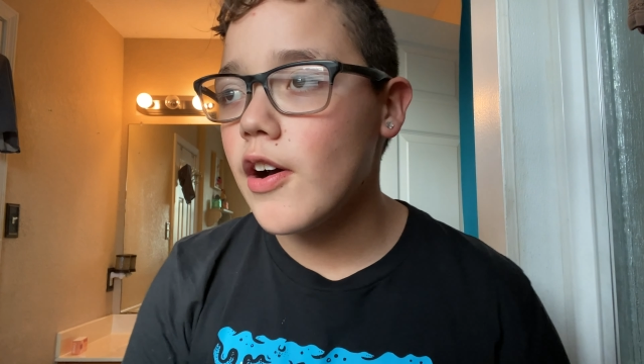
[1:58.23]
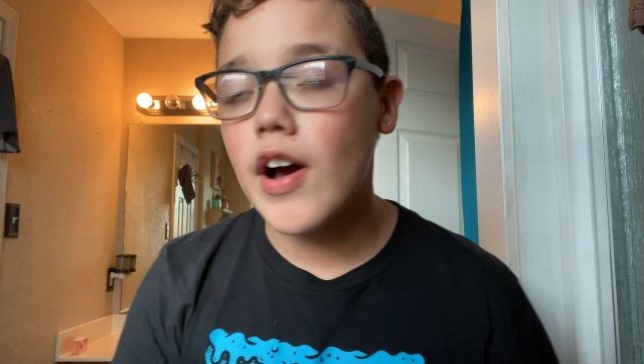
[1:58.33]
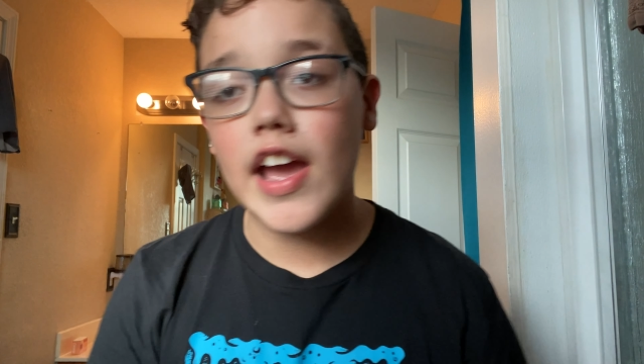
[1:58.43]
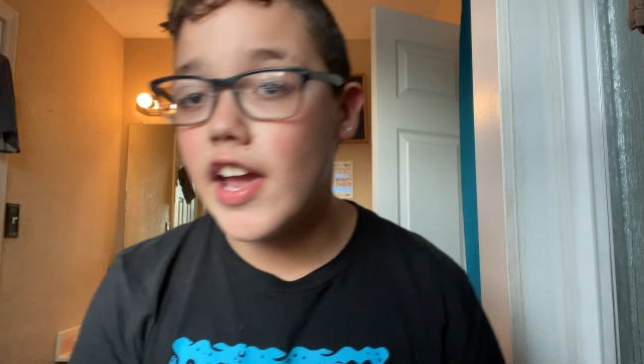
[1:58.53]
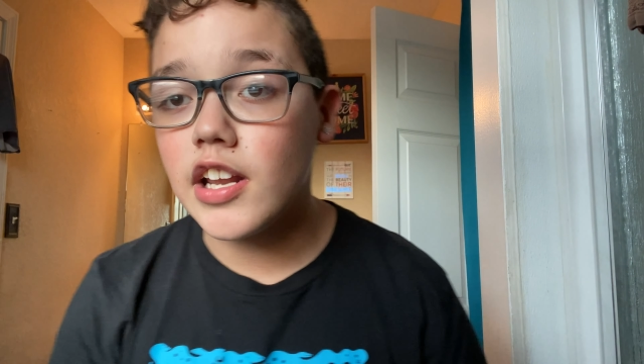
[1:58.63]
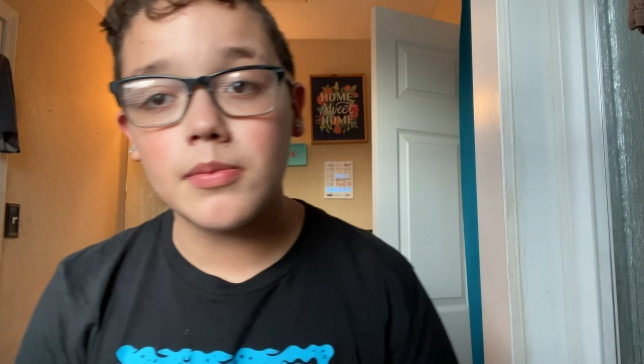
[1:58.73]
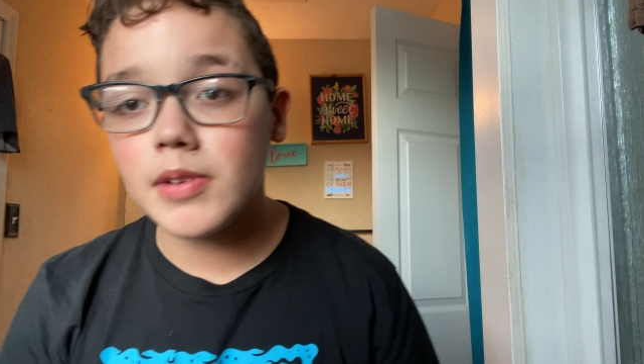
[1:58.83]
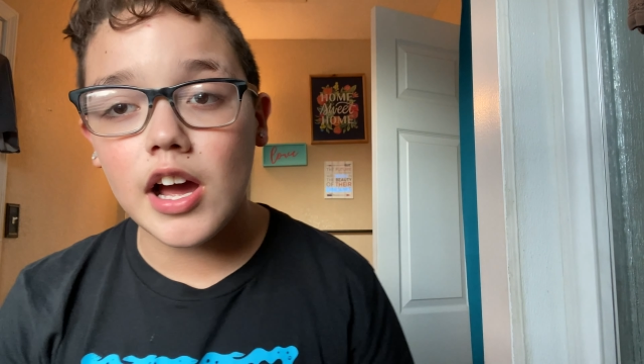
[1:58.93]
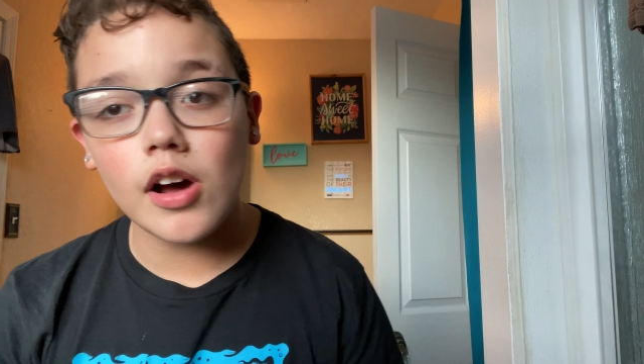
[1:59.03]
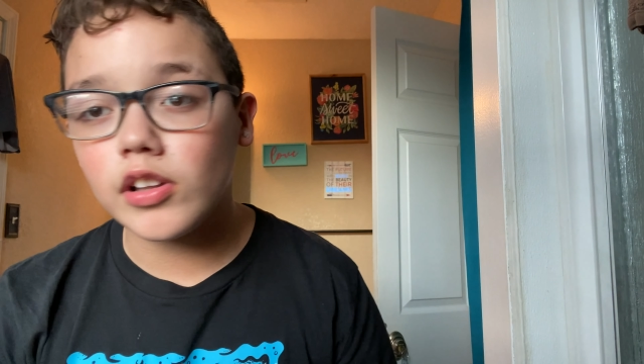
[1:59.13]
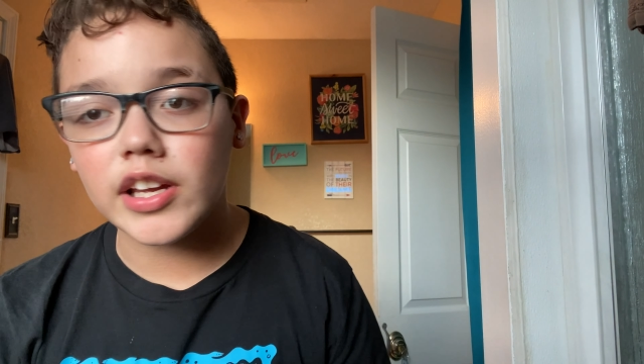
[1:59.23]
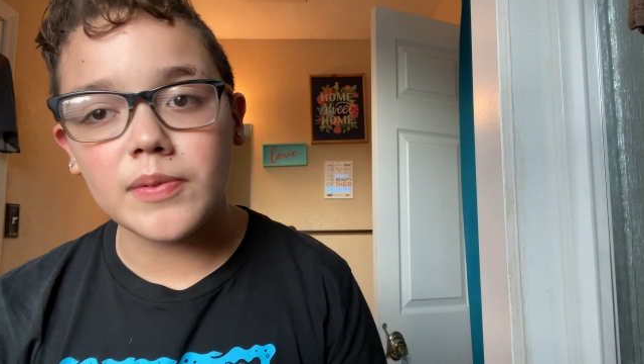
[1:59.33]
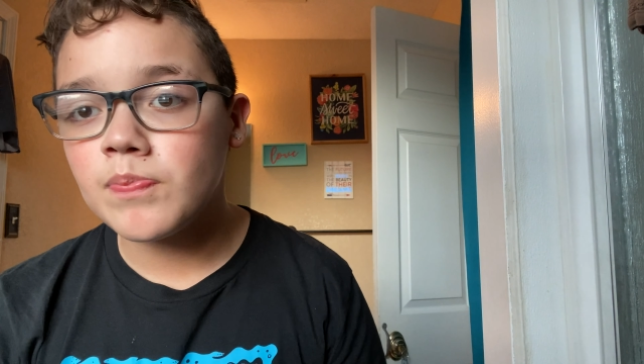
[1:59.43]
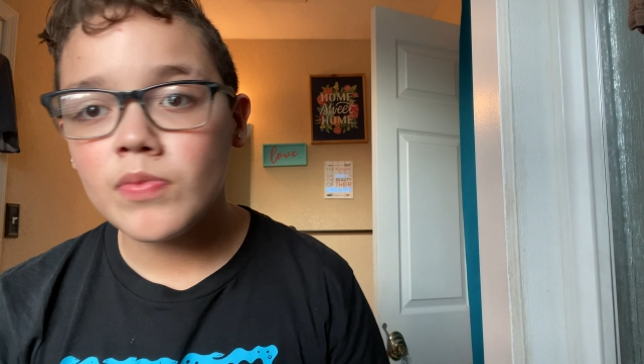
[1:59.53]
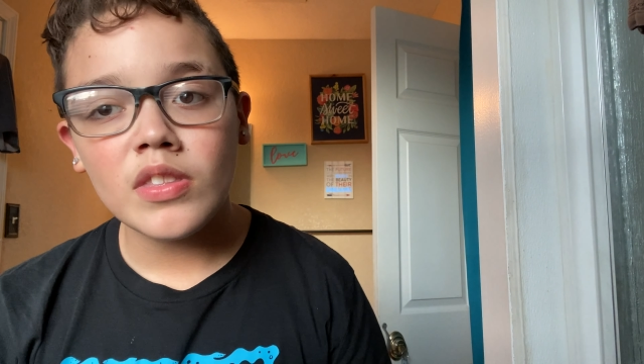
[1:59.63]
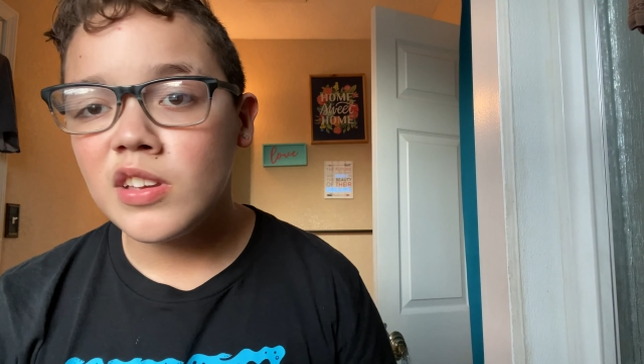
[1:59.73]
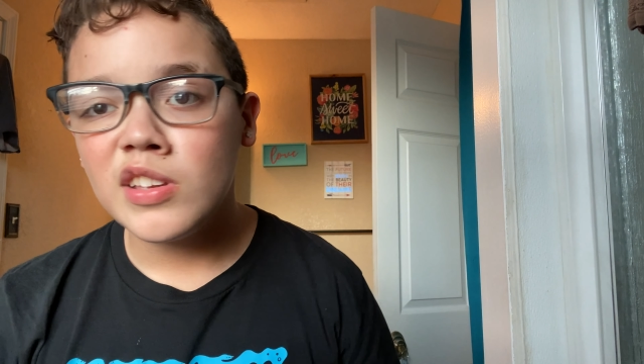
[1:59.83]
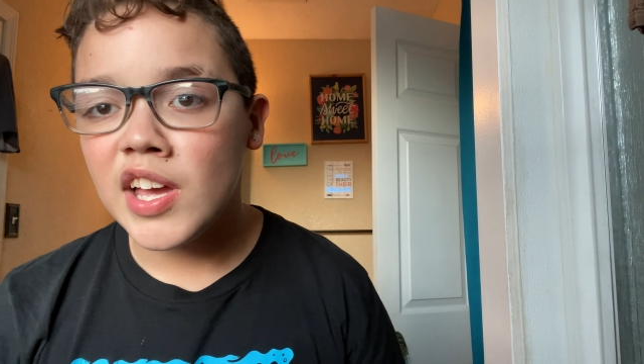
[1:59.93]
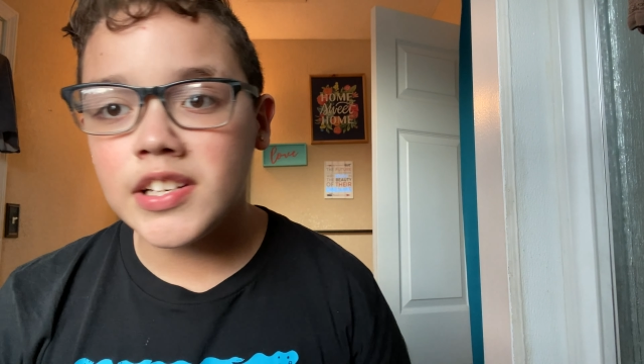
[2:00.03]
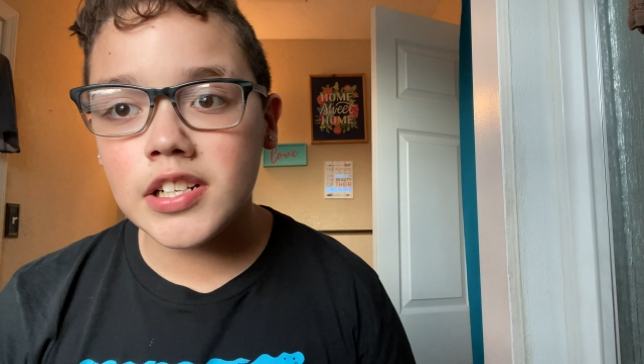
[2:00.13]
I hate them now. Like,
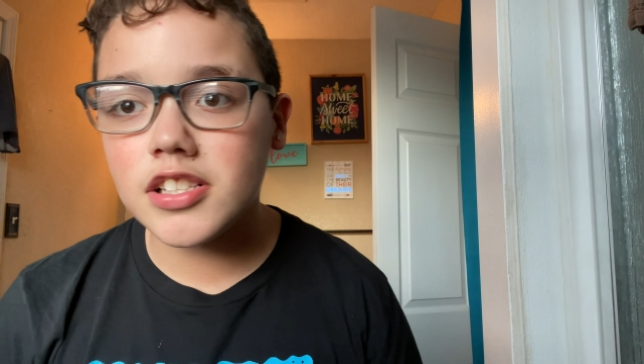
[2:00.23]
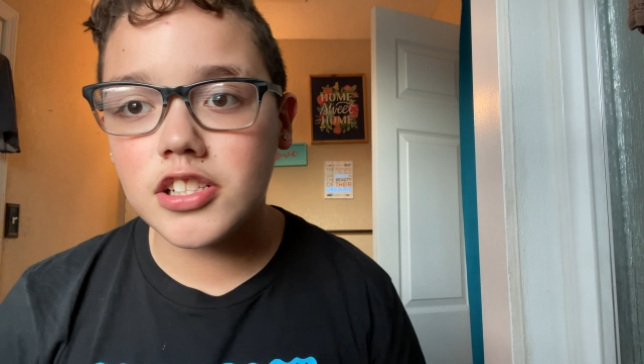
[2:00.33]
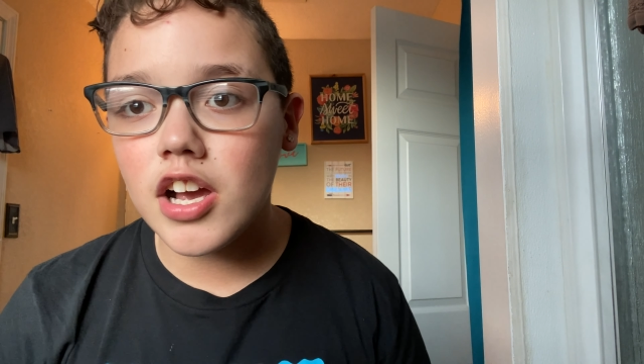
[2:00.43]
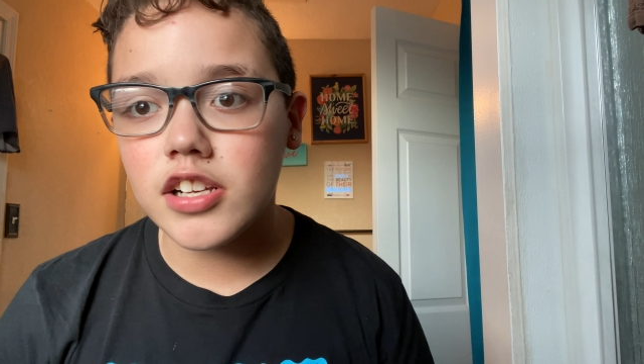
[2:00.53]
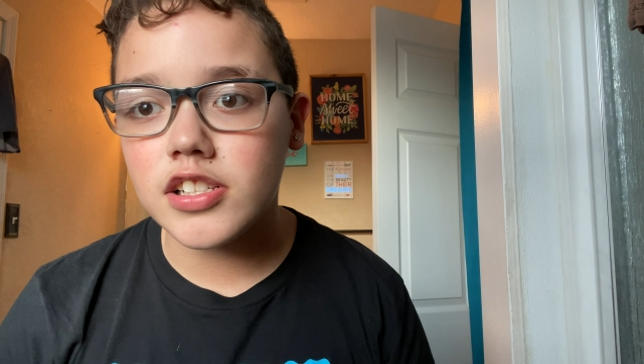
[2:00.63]
it just sucks.